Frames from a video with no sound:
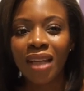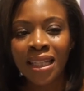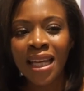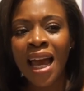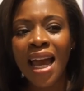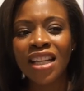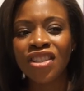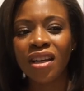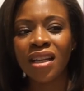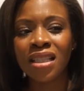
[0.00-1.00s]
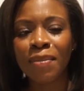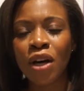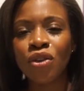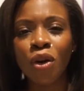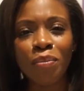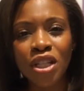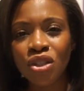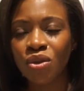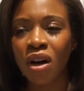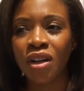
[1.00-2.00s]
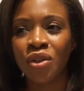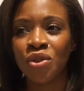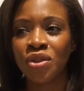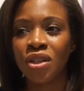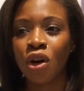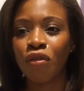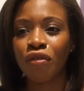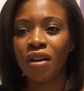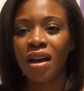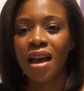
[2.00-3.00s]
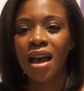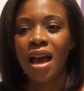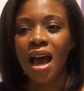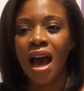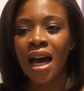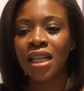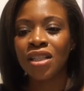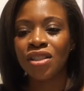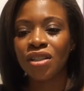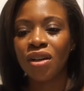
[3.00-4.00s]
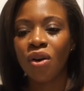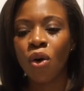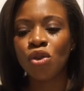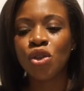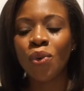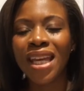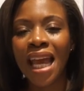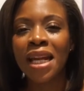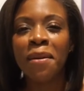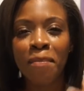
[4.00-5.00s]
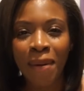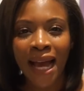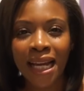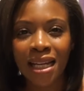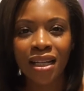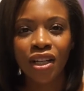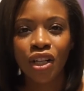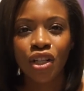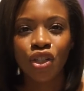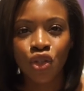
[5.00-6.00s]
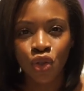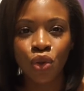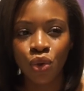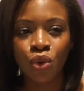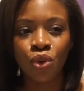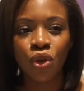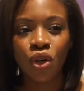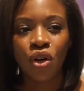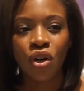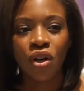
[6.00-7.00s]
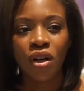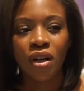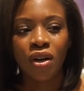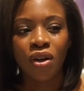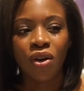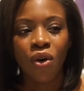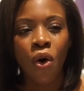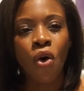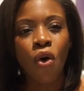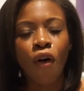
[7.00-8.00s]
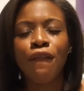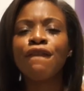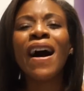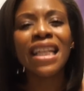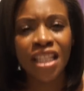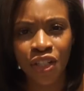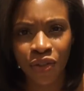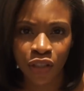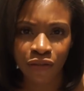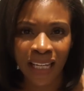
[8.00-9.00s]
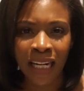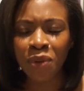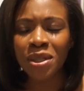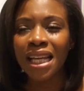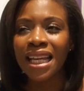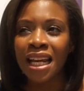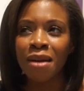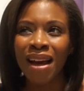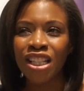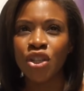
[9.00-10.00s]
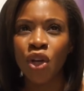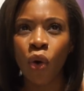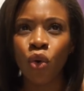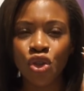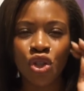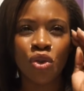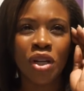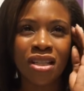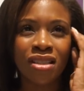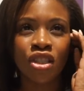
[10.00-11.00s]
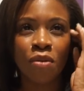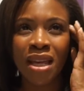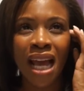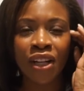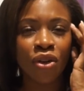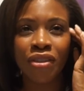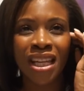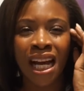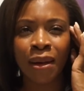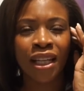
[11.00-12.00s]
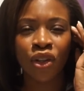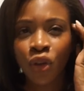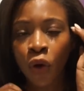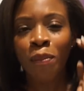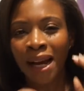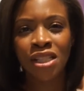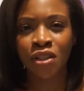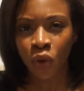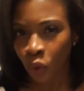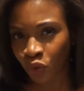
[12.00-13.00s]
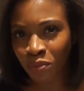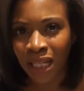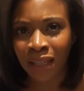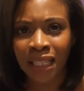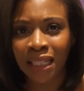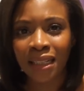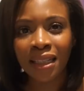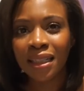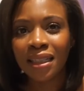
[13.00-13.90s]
yeah, it's about not being too hard on yourself, and also getting back to or finding yourself again. I don't want to say getting back to the old you, because to me, I don't think I can go back to the old me. I think